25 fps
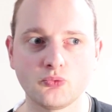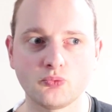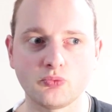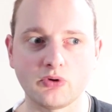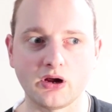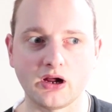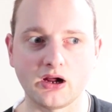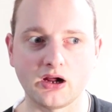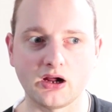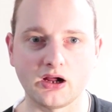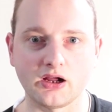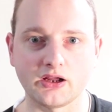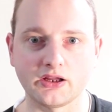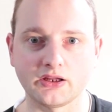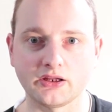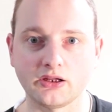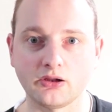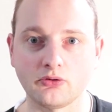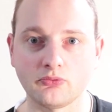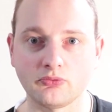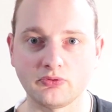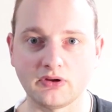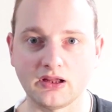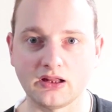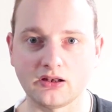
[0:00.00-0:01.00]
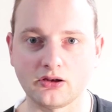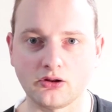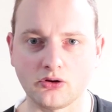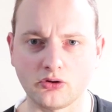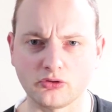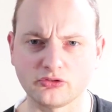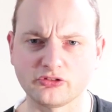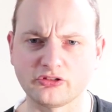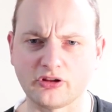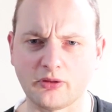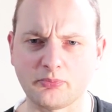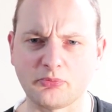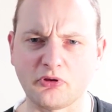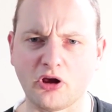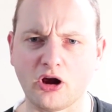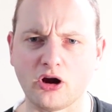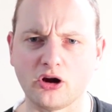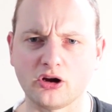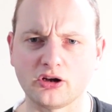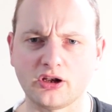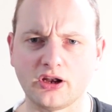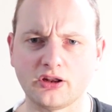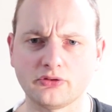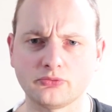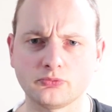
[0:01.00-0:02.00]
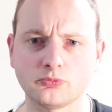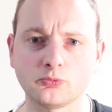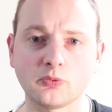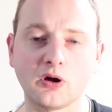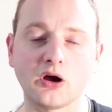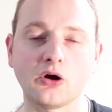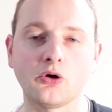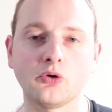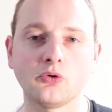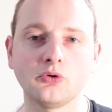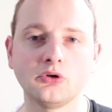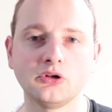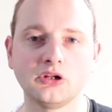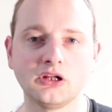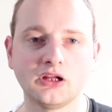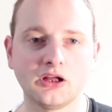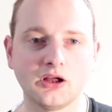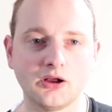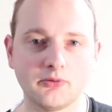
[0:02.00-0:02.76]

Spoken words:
where I create concept art as well,